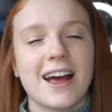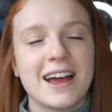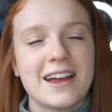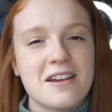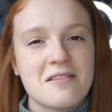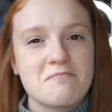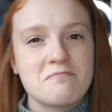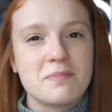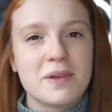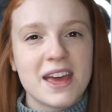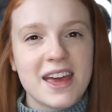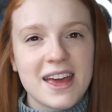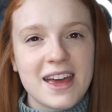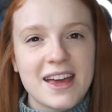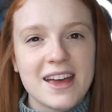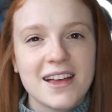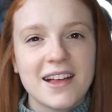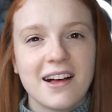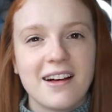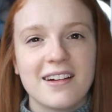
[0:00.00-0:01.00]
I am
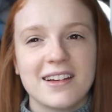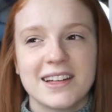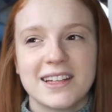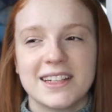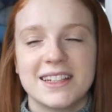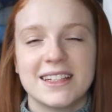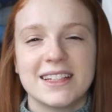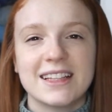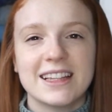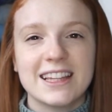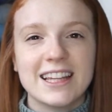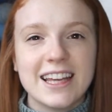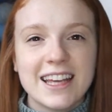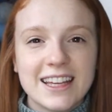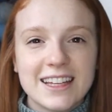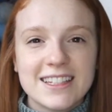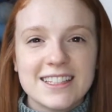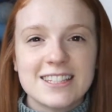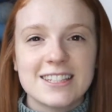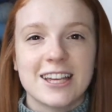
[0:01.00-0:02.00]
big on
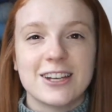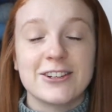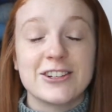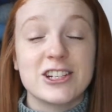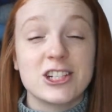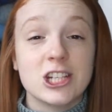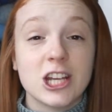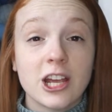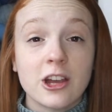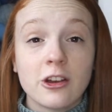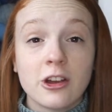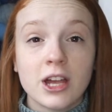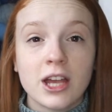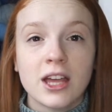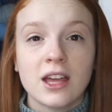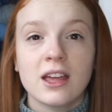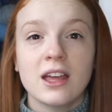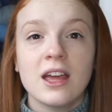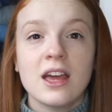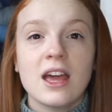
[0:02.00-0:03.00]
links and
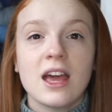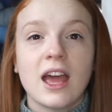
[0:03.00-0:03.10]
sharing